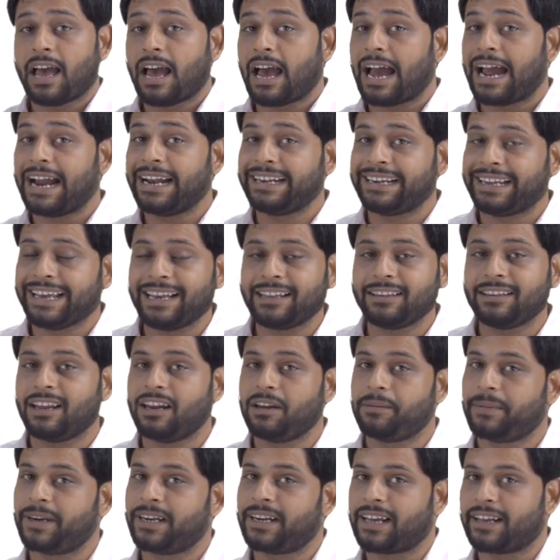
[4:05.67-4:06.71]
I take the
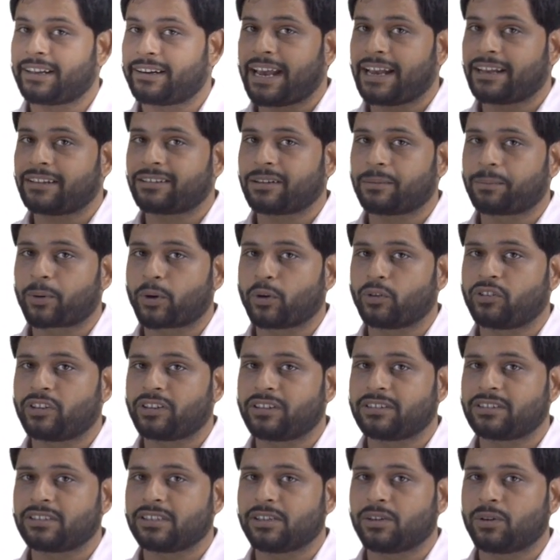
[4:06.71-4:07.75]
limit x
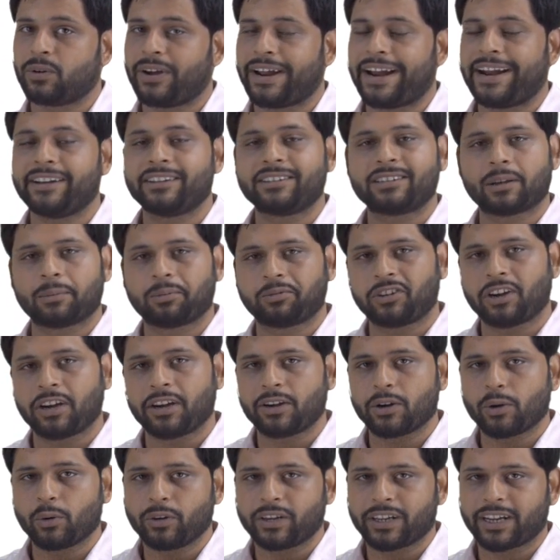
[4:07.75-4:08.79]
approaching 0 and
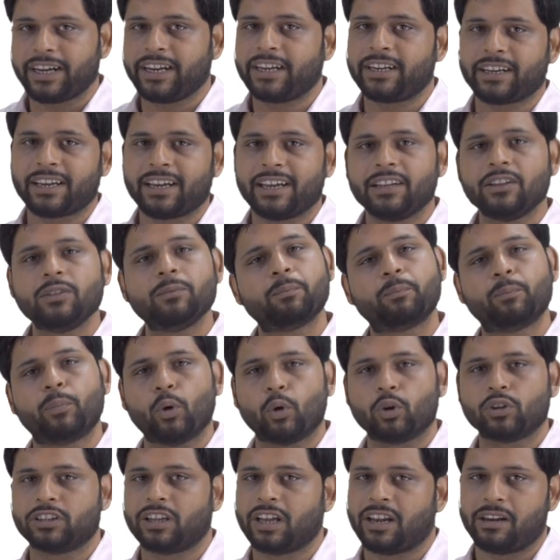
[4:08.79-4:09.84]
substitute it in
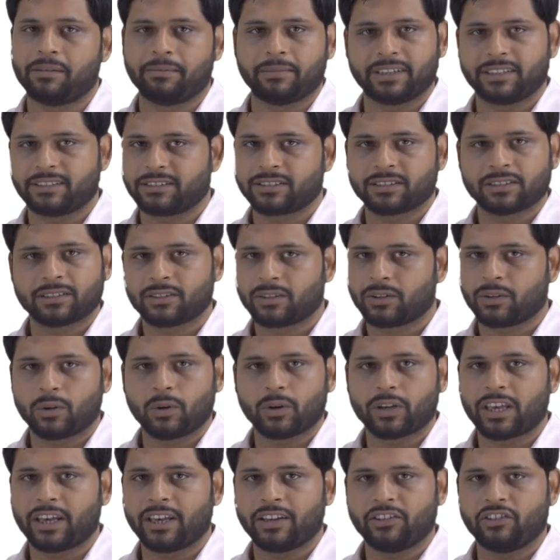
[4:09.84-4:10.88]
both the limits.
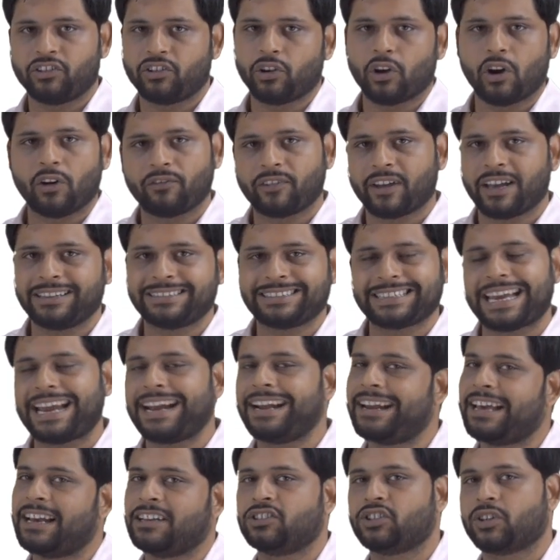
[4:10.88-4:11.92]
Okay, g of x
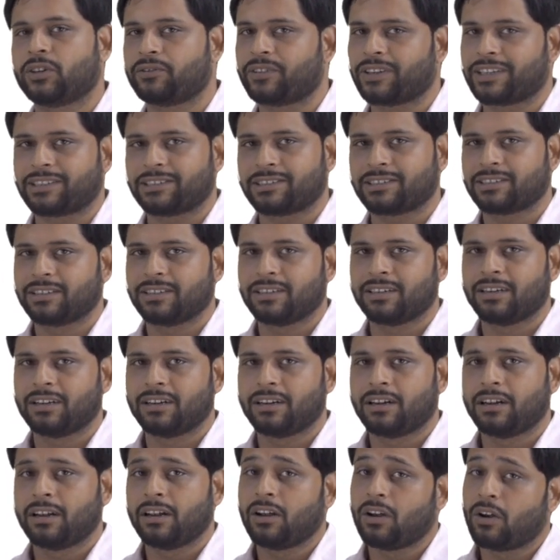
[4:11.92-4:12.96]
and h of x.
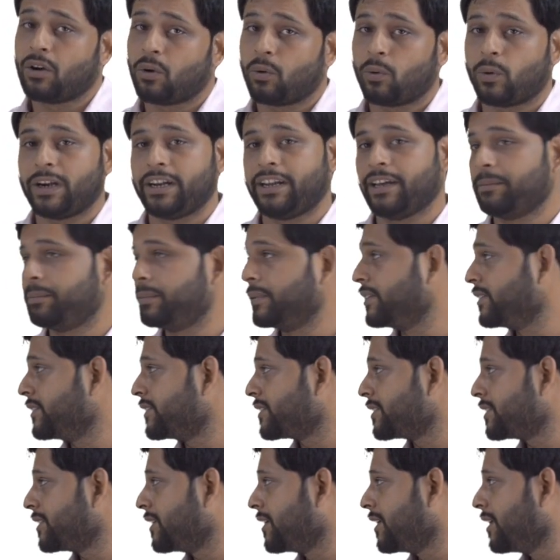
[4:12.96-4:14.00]
What
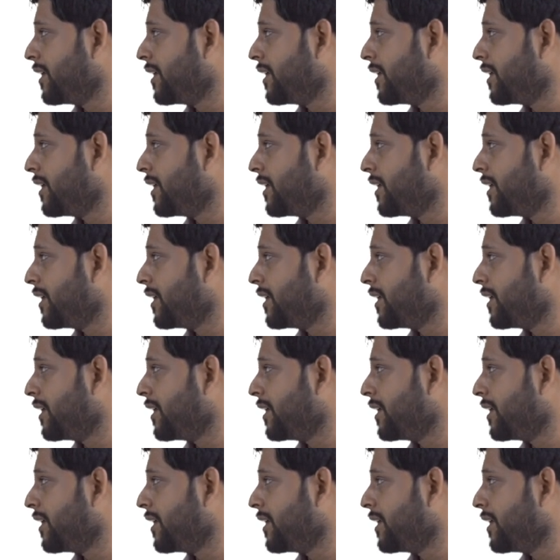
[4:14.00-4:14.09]
happens?